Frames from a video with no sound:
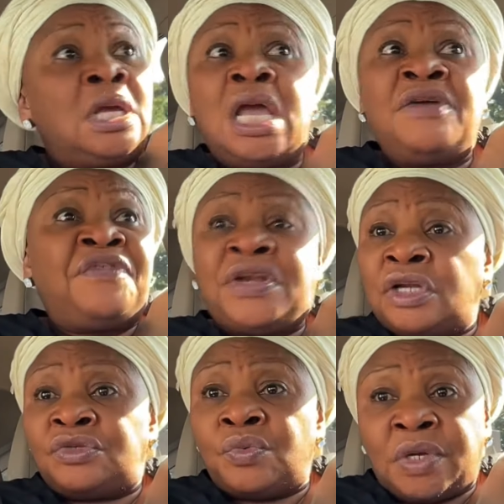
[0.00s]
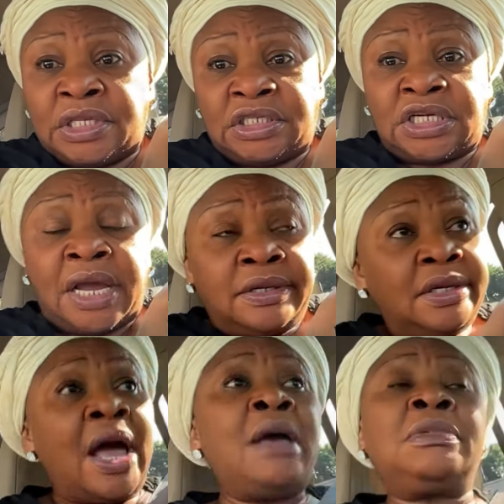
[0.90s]
If he doesn't want the child,
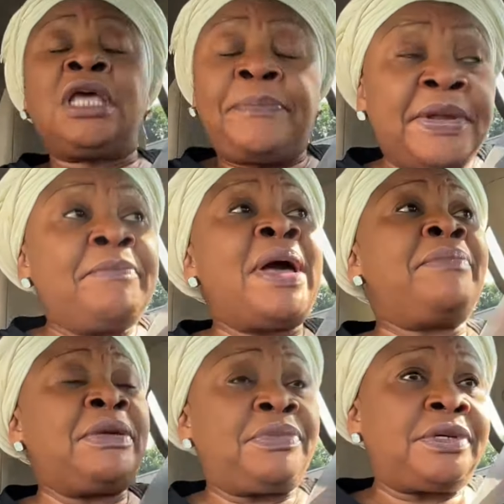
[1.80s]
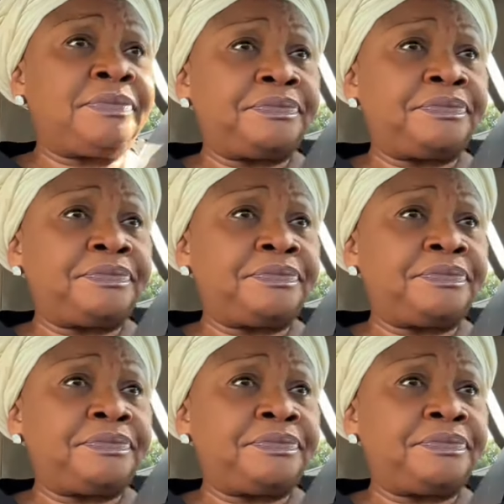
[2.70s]
I'm keeping my baby.